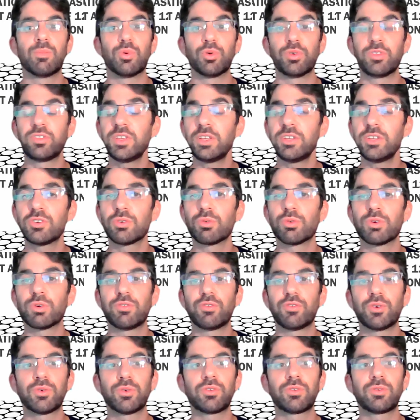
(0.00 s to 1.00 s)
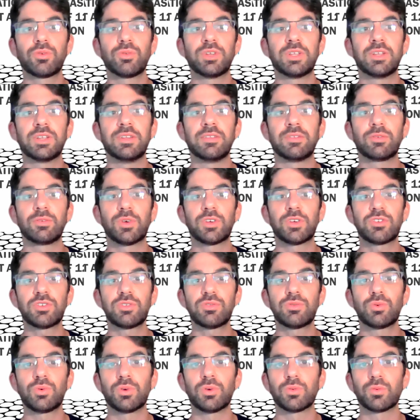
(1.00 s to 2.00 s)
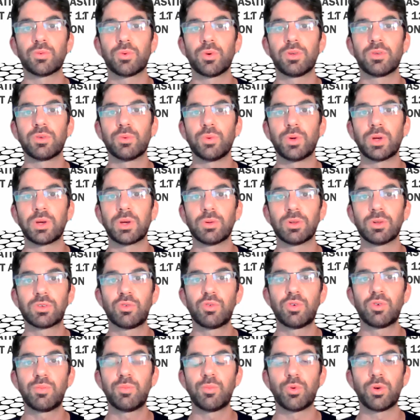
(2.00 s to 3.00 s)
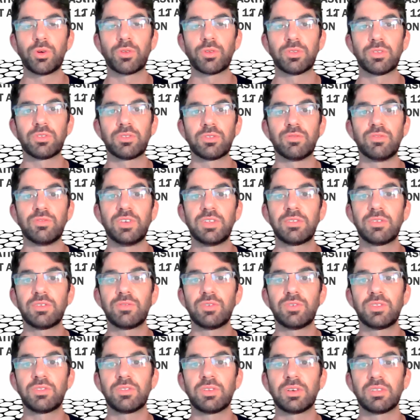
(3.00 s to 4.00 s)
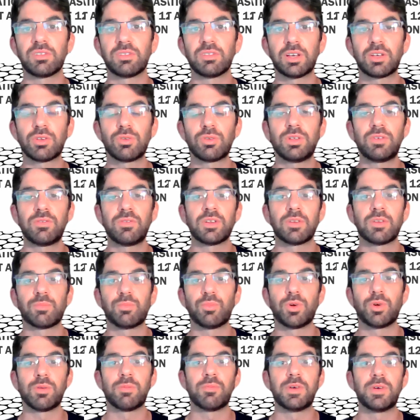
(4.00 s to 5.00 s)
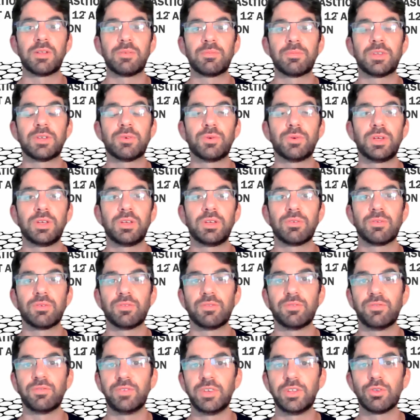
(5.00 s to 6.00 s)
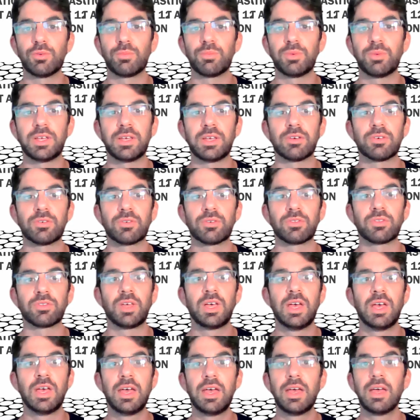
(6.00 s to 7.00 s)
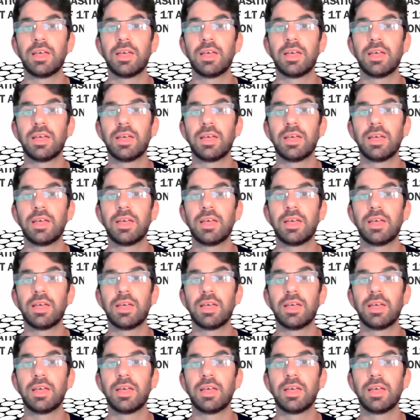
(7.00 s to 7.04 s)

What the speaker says: Procedure refers to the discretion to control the regulatory process vis-a-vis executive and parliamentary veto players.